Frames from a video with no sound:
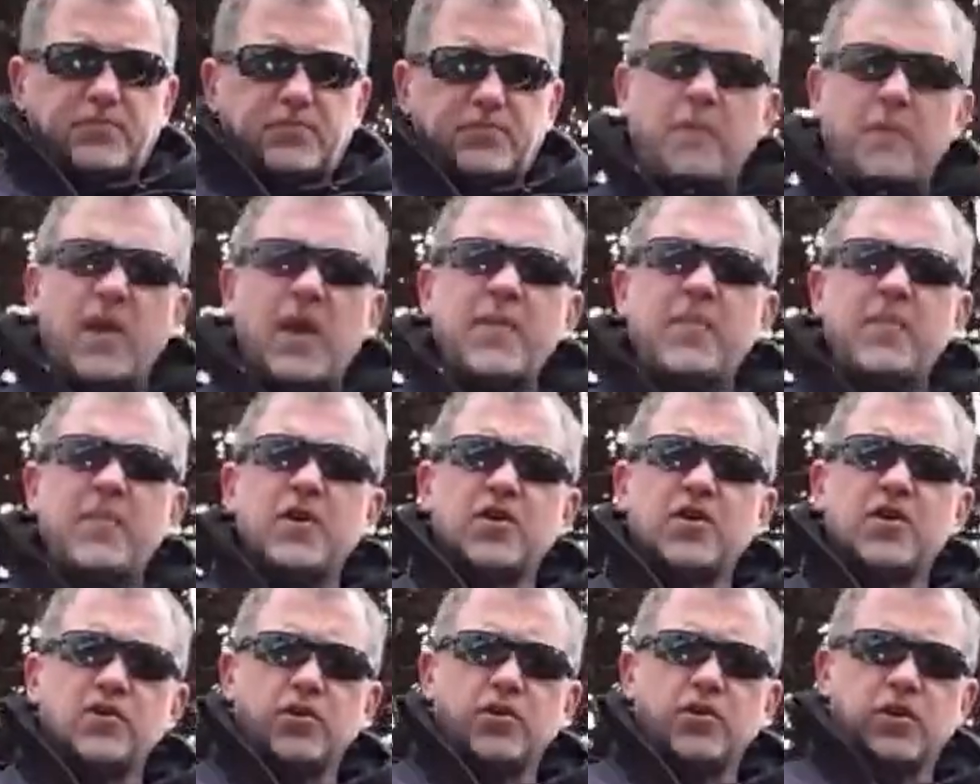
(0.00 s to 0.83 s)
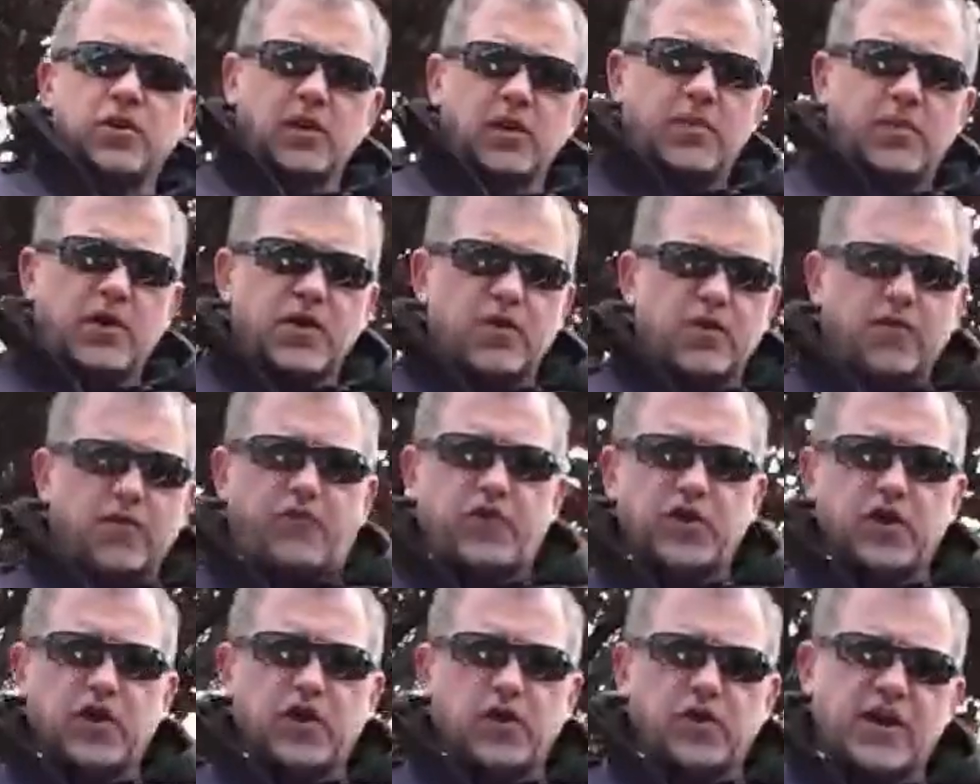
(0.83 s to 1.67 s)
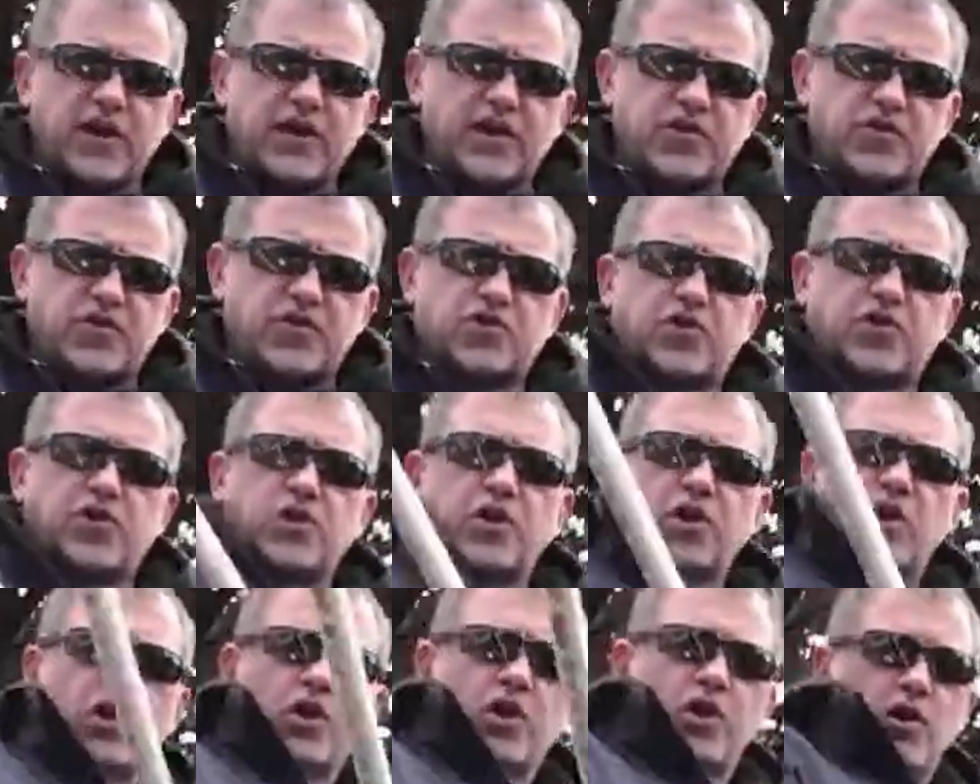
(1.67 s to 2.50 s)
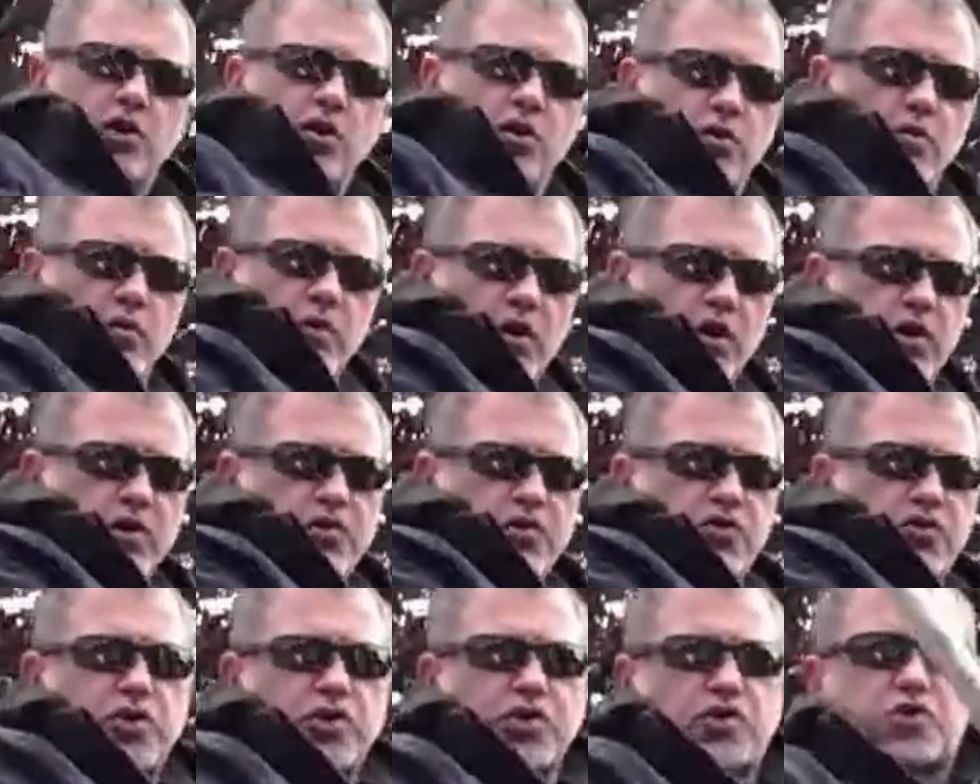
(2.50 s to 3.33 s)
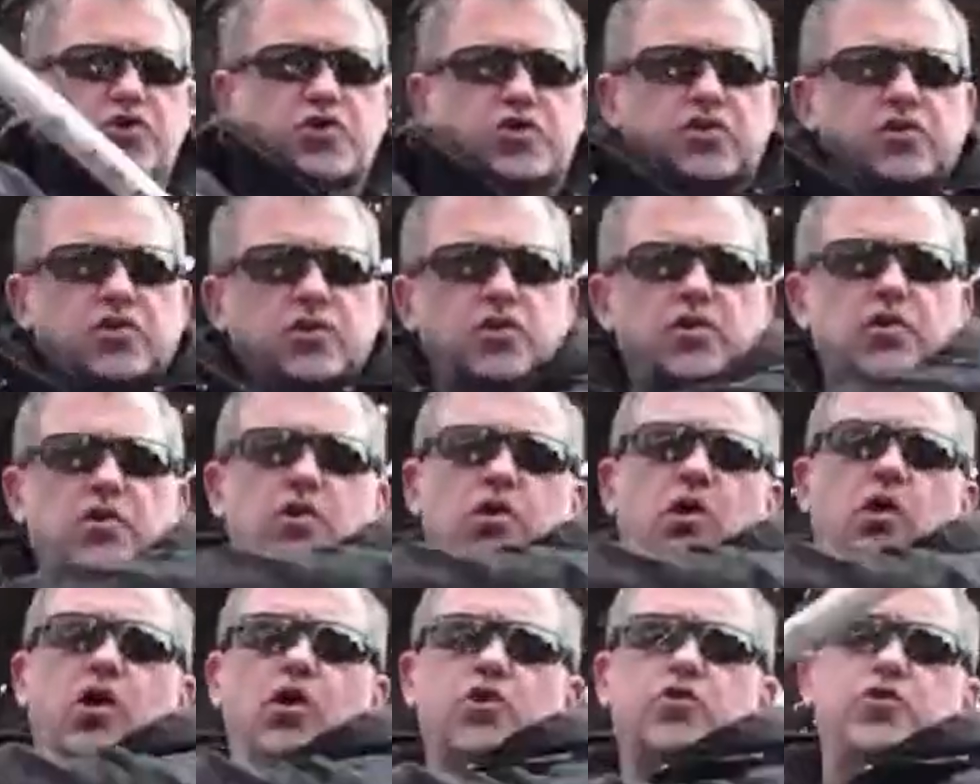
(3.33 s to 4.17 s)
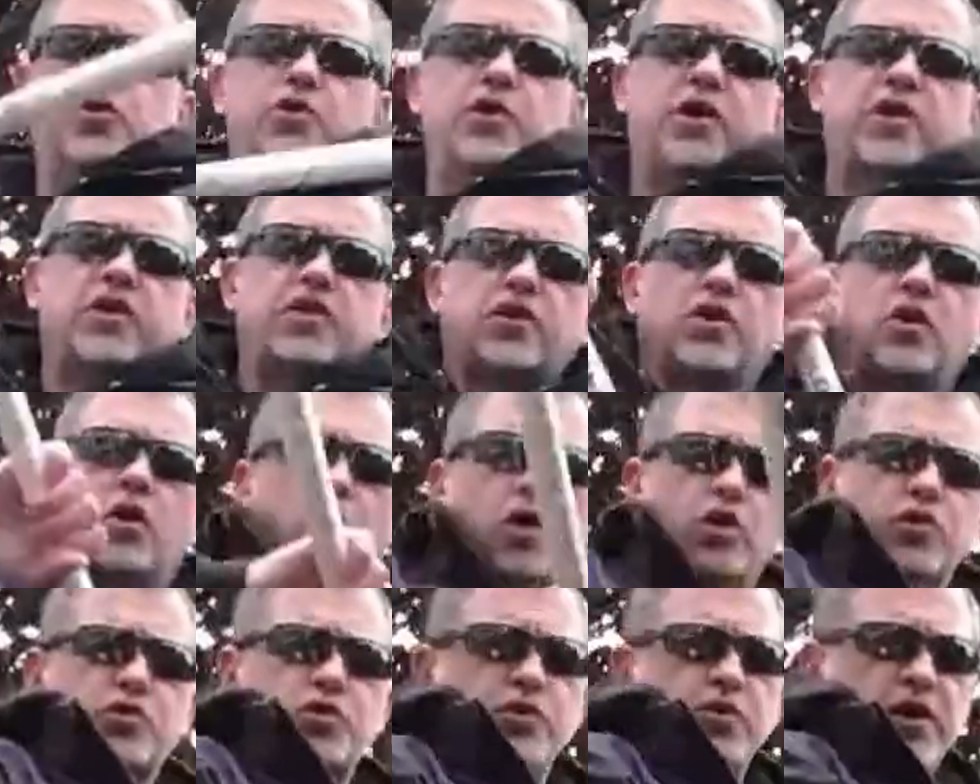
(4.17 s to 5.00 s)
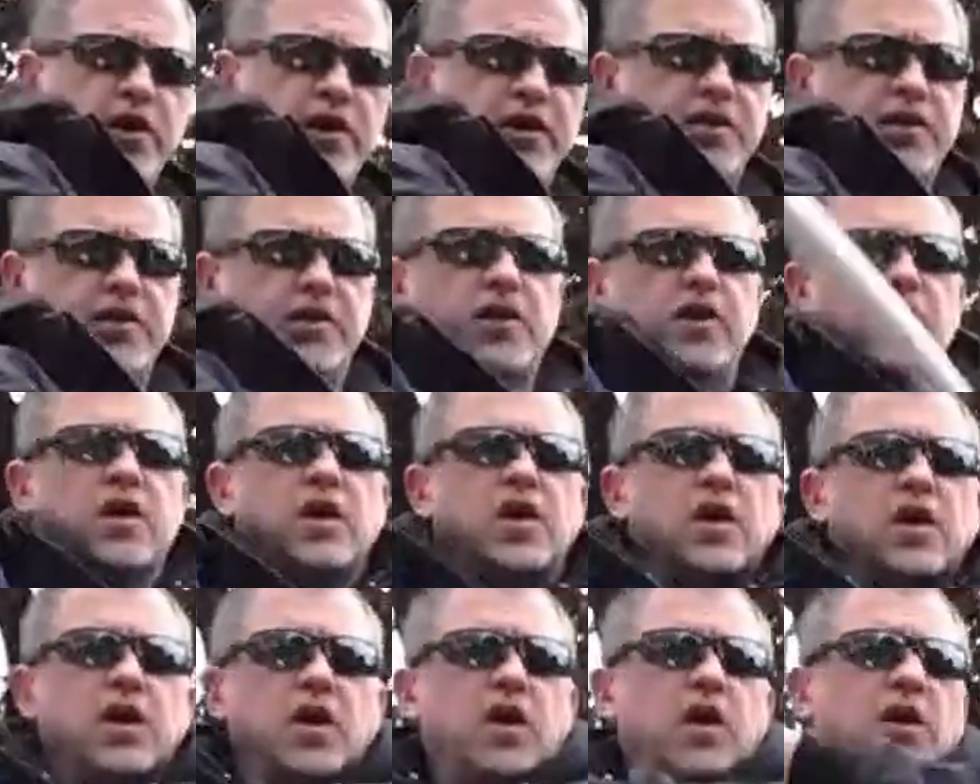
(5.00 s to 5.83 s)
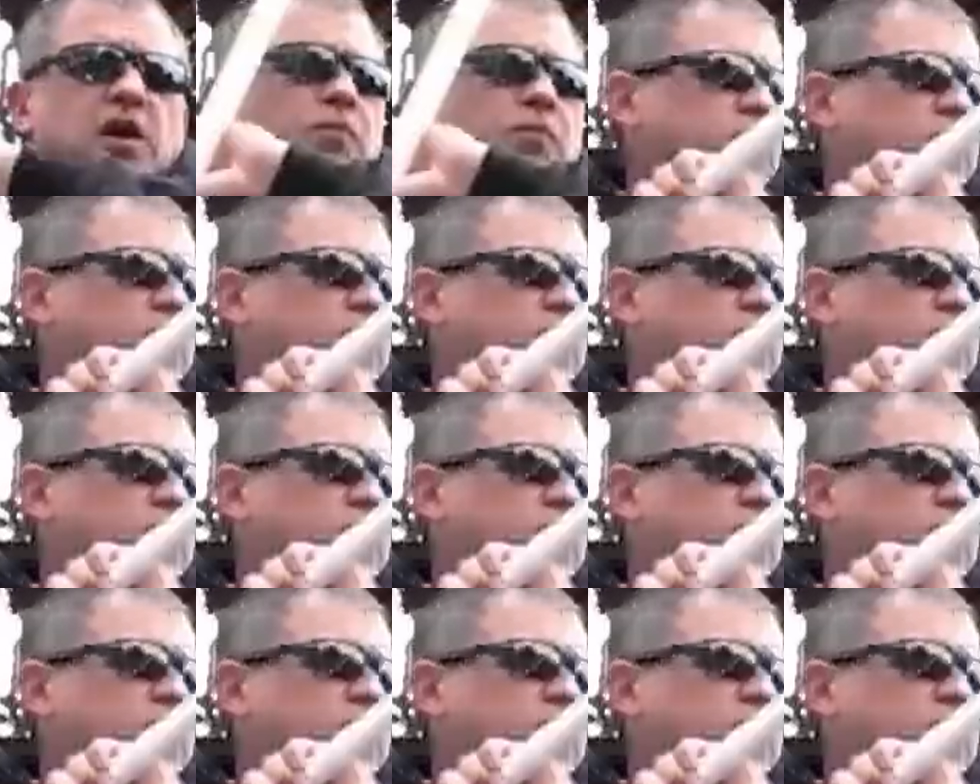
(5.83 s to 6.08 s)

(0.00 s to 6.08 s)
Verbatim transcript: maybe into a little bit of the figure eights where it's just alternating, alternating. And